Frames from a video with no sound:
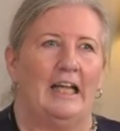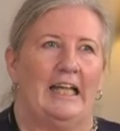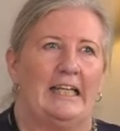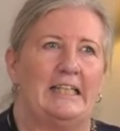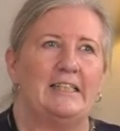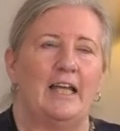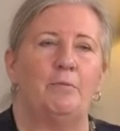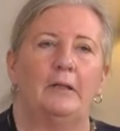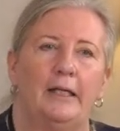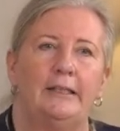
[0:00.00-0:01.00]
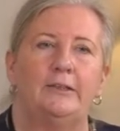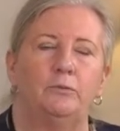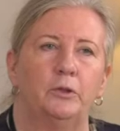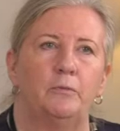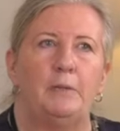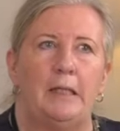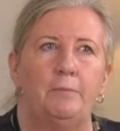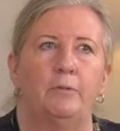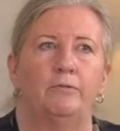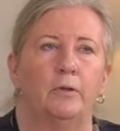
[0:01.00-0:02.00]
It is a place where
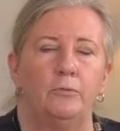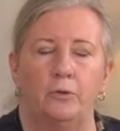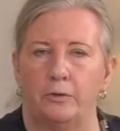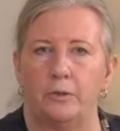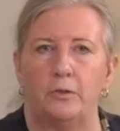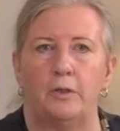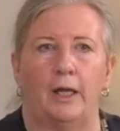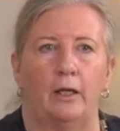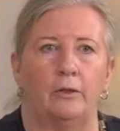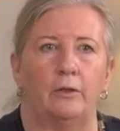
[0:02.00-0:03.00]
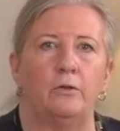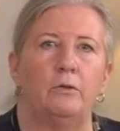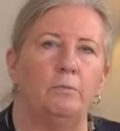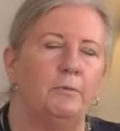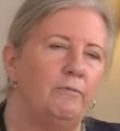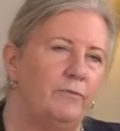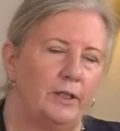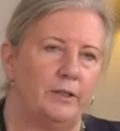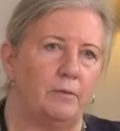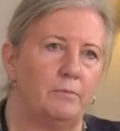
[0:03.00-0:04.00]
people from northern Uganda who have been
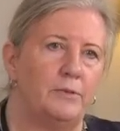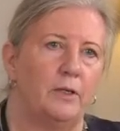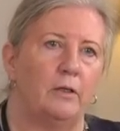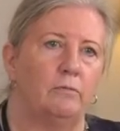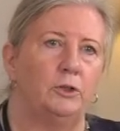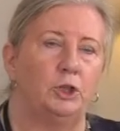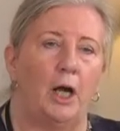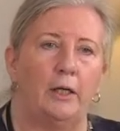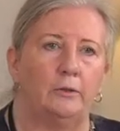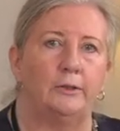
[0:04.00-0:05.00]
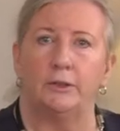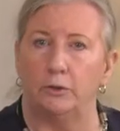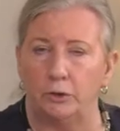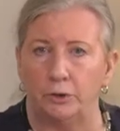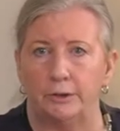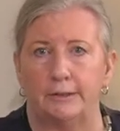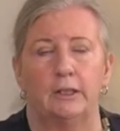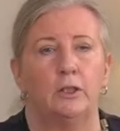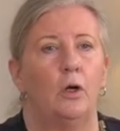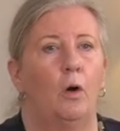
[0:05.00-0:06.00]
victims of child soldiers
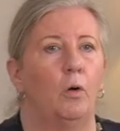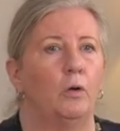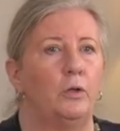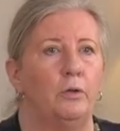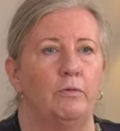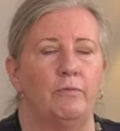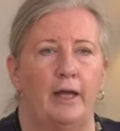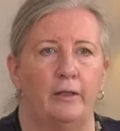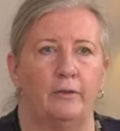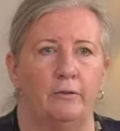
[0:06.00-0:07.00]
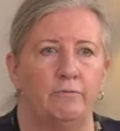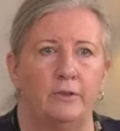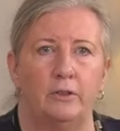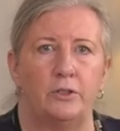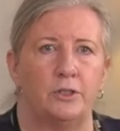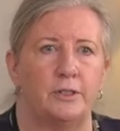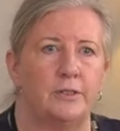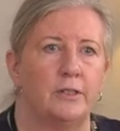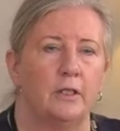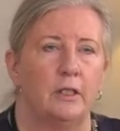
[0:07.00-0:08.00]
or who have had their
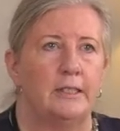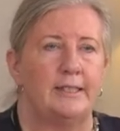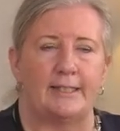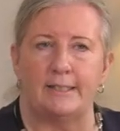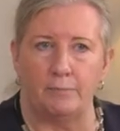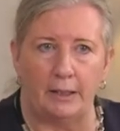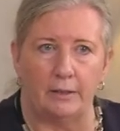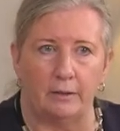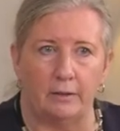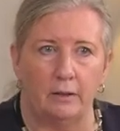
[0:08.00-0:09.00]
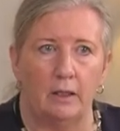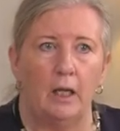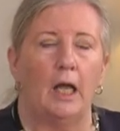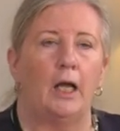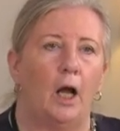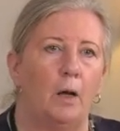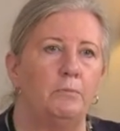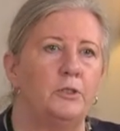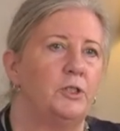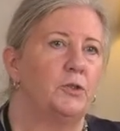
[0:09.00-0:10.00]
villages decimated
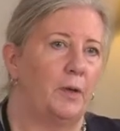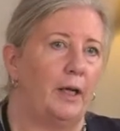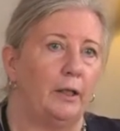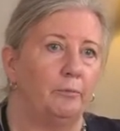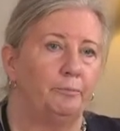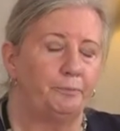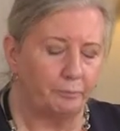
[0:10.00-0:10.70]
come to train.